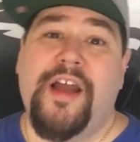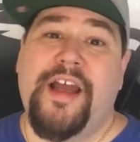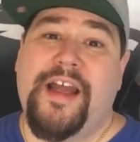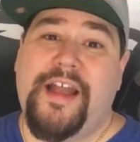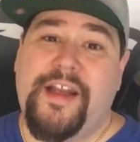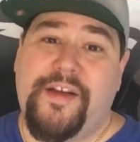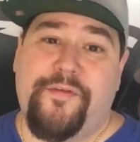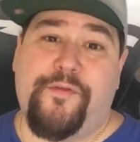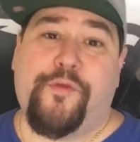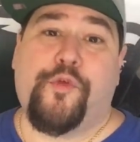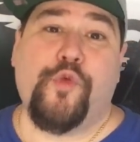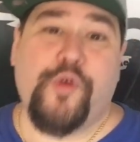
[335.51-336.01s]

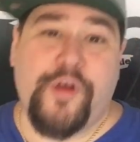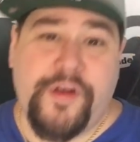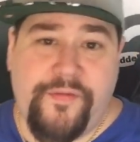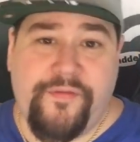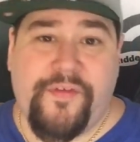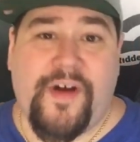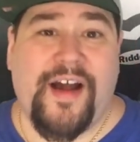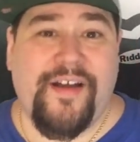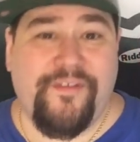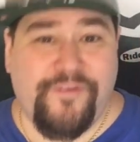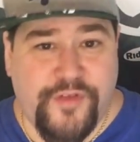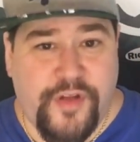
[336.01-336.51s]
and
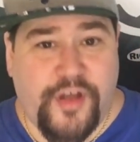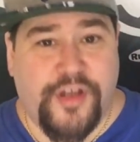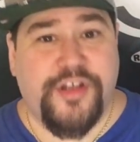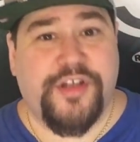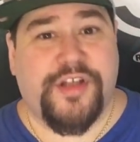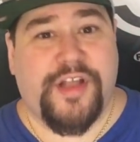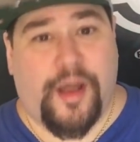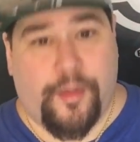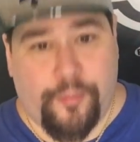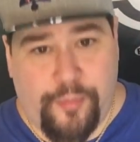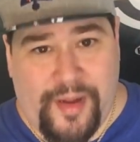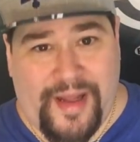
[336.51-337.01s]
45
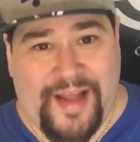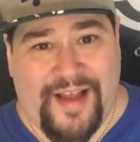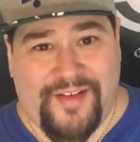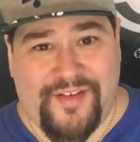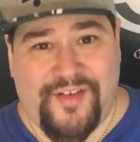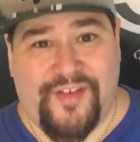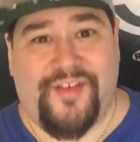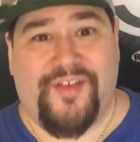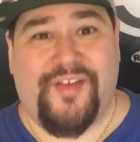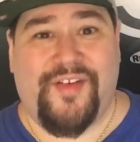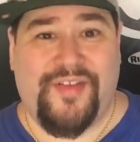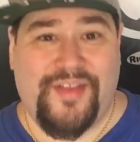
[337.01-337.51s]
touchdown
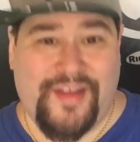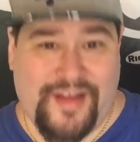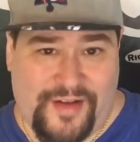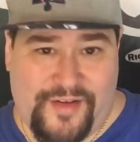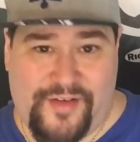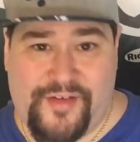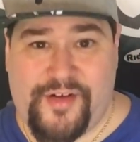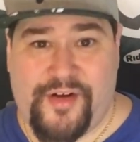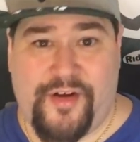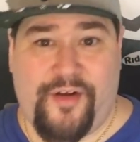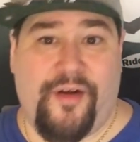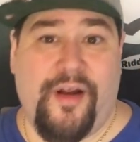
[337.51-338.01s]
passes
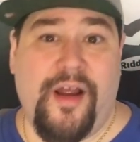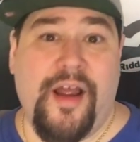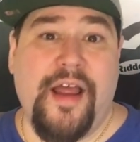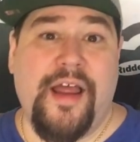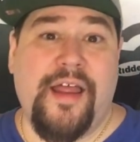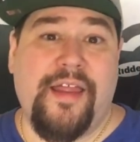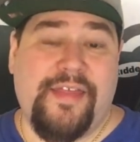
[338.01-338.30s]
next year.